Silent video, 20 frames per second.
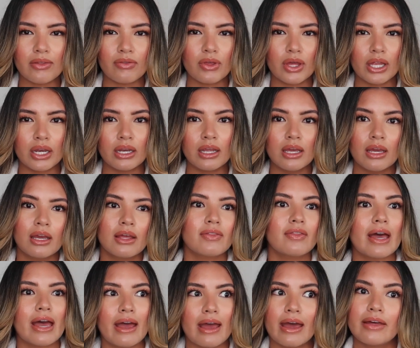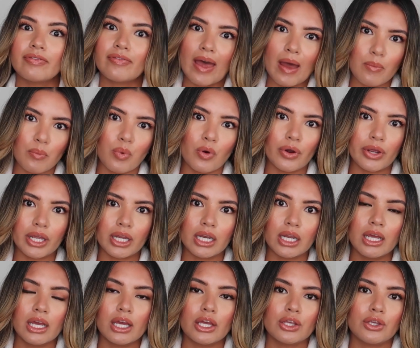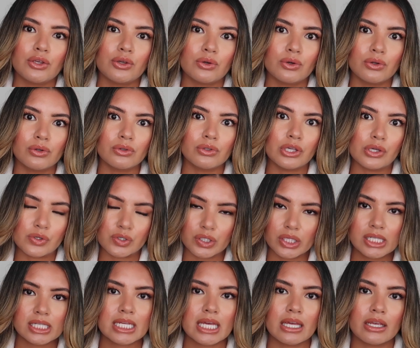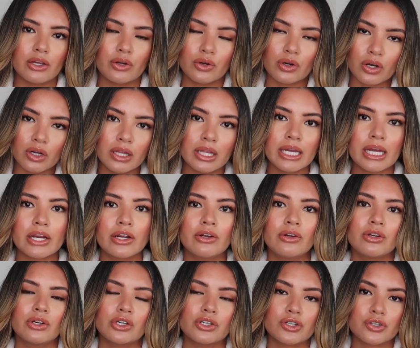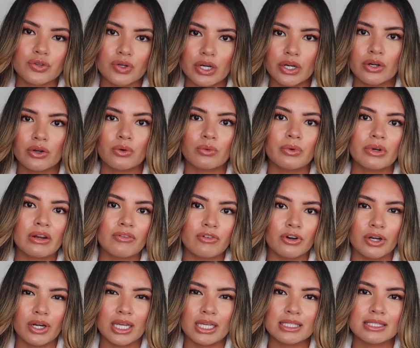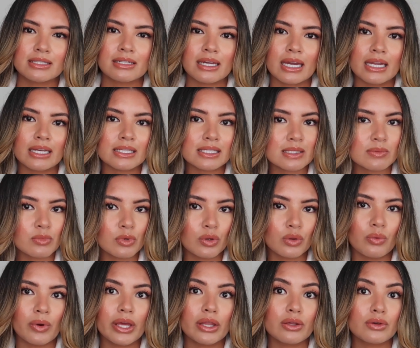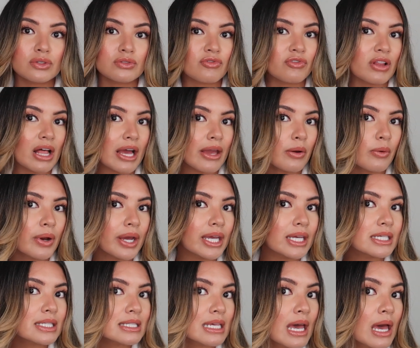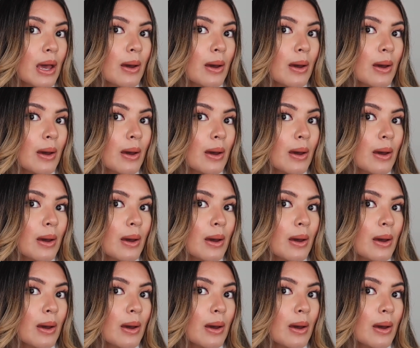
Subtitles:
And then at that point, you'll usually take your curling iron or your straightener or whatever it is to kind of smooth away those flyaways.